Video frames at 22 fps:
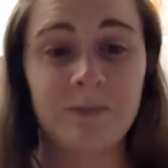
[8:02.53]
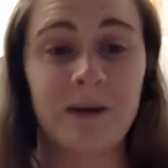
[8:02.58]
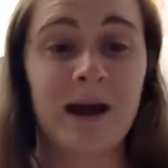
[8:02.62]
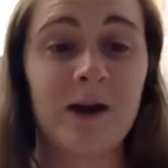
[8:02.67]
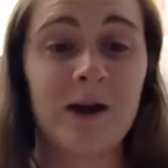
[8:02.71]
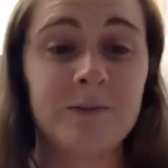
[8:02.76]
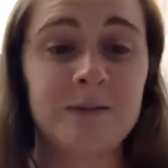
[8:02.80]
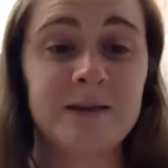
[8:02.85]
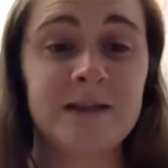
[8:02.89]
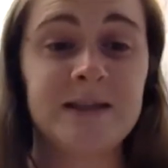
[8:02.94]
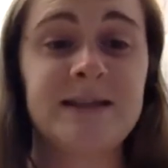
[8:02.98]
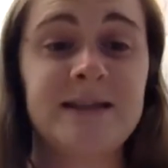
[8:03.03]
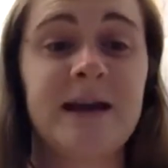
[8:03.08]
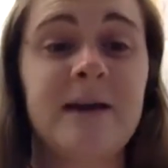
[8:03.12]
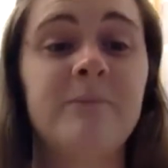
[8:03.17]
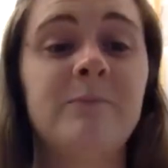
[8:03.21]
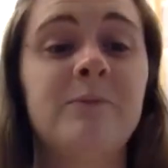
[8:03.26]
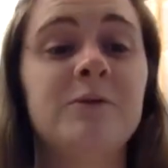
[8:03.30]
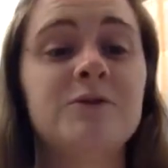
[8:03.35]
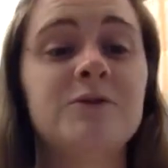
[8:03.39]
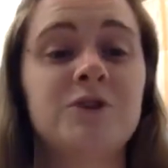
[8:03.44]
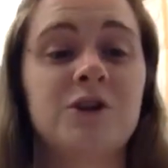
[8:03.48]
Biopsy
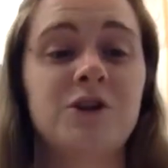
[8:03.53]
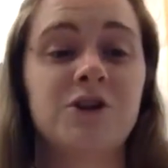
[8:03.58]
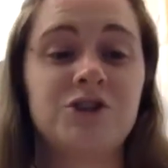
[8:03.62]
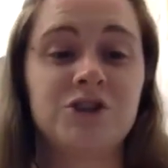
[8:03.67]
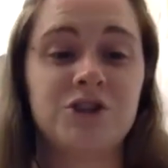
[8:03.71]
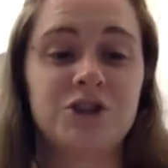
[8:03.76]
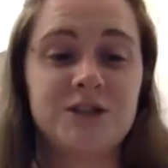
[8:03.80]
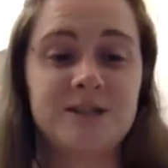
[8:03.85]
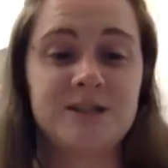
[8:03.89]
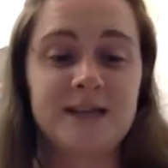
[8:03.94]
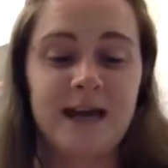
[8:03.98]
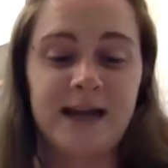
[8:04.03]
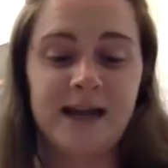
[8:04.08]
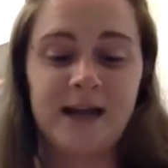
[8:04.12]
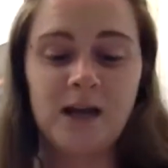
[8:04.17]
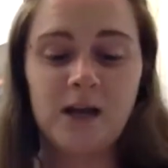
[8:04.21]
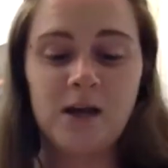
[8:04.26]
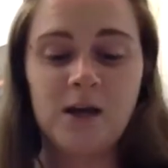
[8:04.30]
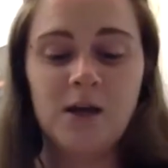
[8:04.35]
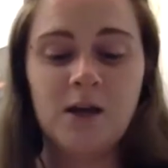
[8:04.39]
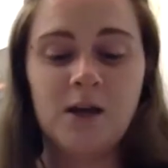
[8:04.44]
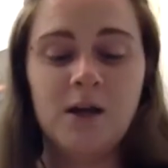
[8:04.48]
samples are just like
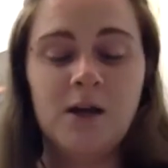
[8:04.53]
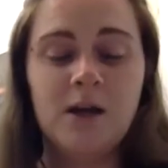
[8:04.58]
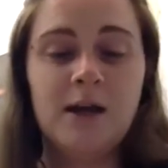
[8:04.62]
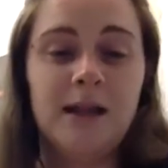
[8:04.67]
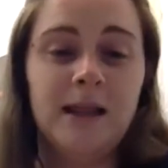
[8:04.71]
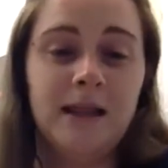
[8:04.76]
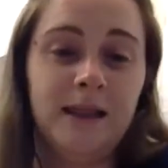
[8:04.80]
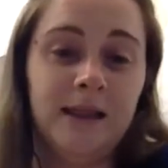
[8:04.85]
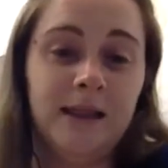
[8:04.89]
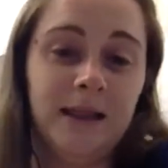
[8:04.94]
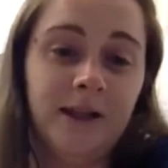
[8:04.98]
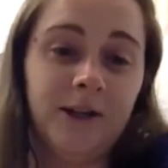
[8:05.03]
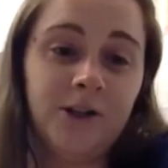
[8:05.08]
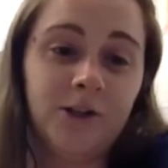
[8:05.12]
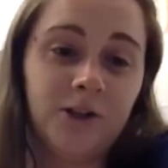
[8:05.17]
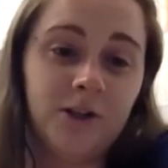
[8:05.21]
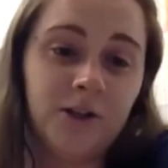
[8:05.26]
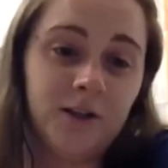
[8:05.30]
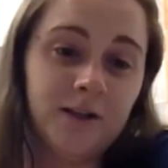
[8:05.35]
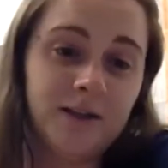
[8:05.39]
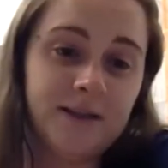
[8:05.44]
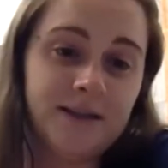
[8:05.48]

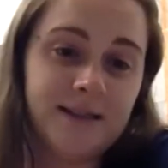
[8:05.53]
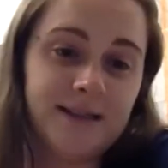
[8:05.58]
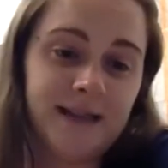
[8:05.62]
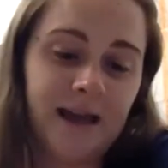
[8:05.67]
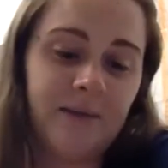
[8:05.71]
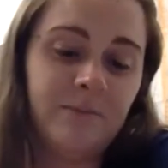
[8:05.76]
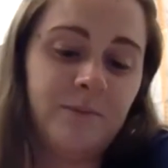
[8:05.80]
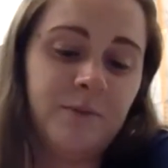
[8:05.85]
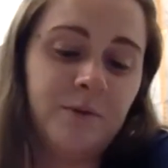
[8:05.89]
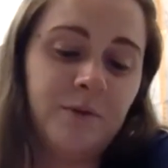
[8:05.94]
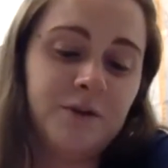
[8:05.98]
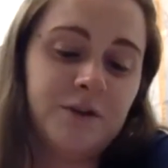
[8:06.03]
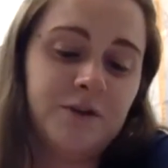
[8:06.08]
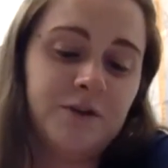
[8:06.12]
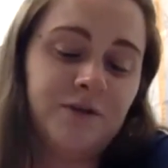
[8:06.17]
little samples